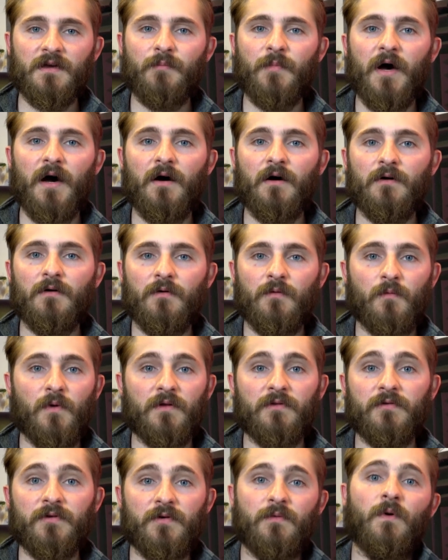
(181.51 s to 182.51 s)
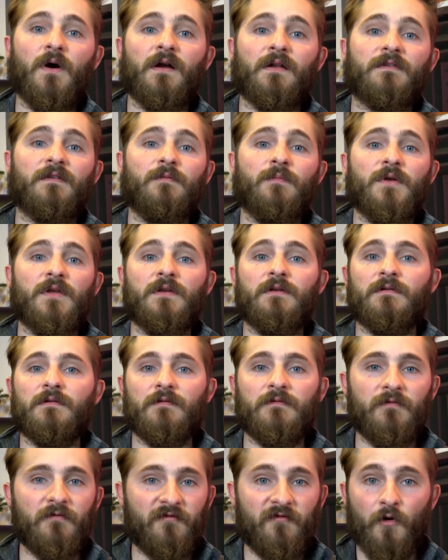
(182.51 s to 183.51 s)
about whether you want it to be
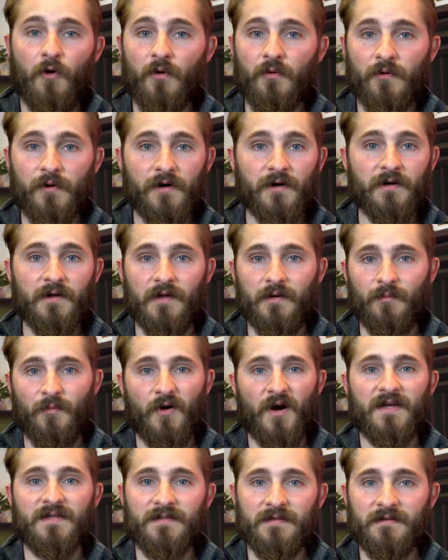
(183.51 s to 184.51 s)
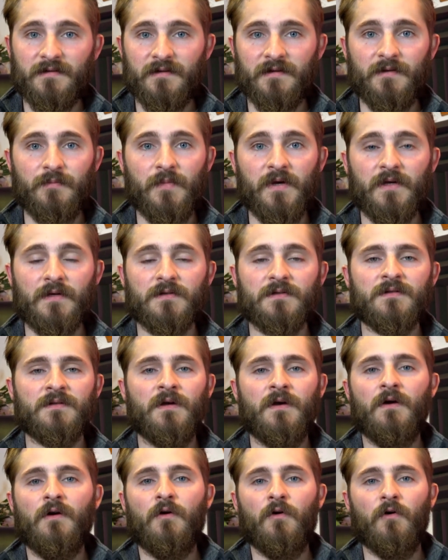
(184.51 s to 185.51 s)
forward and present in the mix
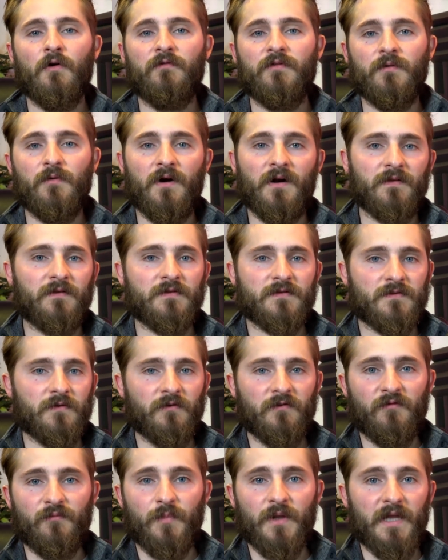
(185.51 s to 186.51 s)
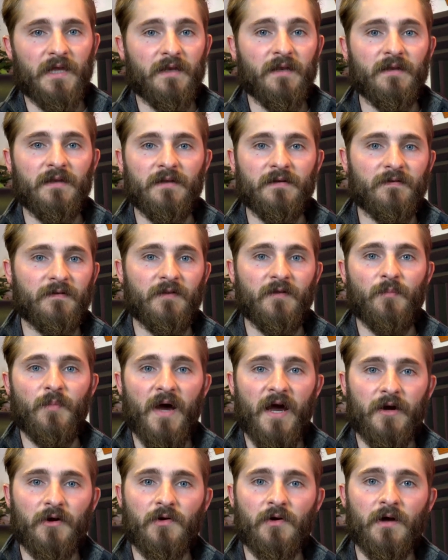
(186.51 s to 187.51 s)
or if you want it to sort of blend into the
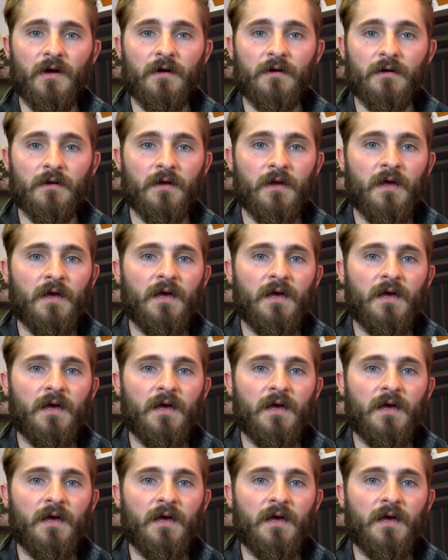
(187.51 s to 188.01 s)
background.